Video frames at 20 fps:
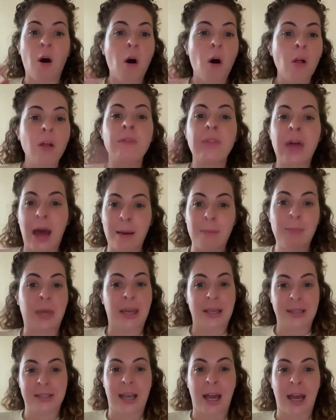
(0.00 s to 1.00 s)
all of that
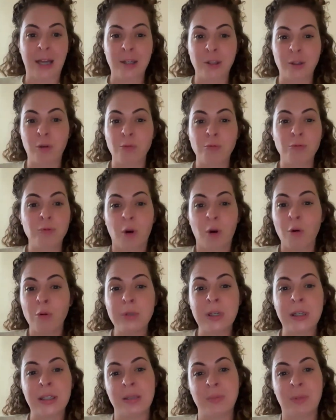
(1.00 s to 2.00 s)
being said, you
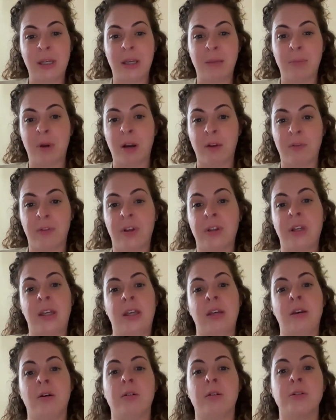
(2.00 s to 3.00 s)
don't need to be perfectly
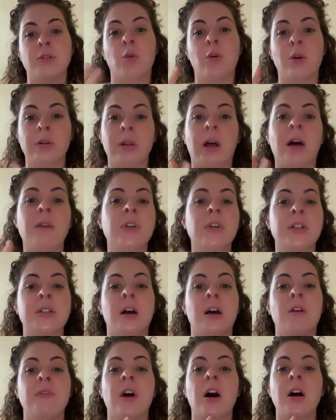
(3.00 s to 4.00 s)
healed or love
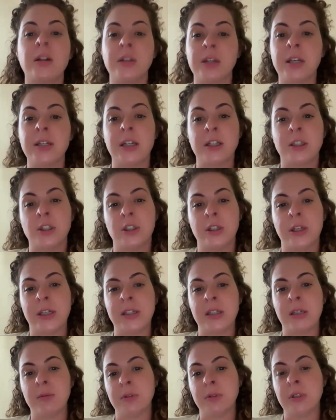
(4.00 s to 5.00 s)
yourself
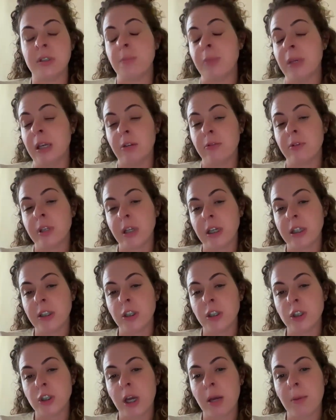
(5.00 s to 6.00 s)
unconditionally to be in a
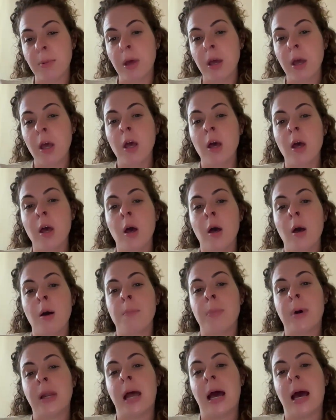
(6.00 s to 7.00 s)
relationship,
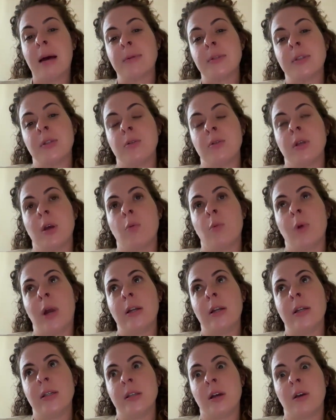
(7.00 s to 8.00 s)
but absolutely
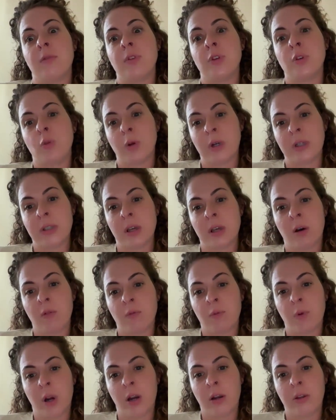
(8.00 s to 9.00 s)
awareness of your
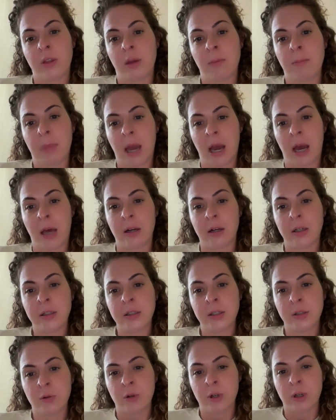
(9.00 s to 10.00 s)
self-worth and
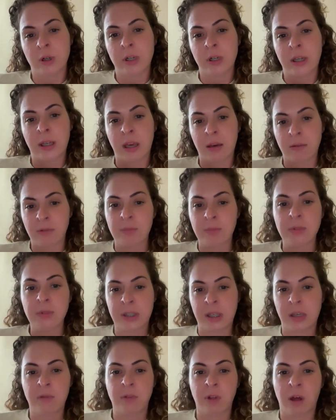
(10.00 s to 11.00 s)
patterns in order to give and
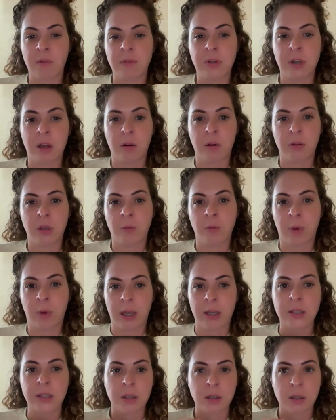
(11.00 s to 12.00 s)
receive love in healthy
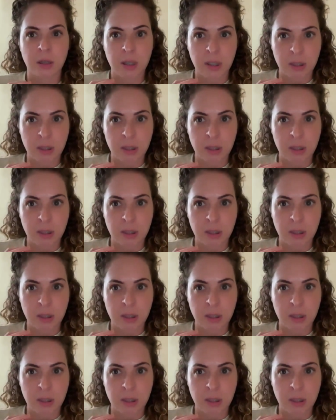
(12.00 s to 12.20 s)
ways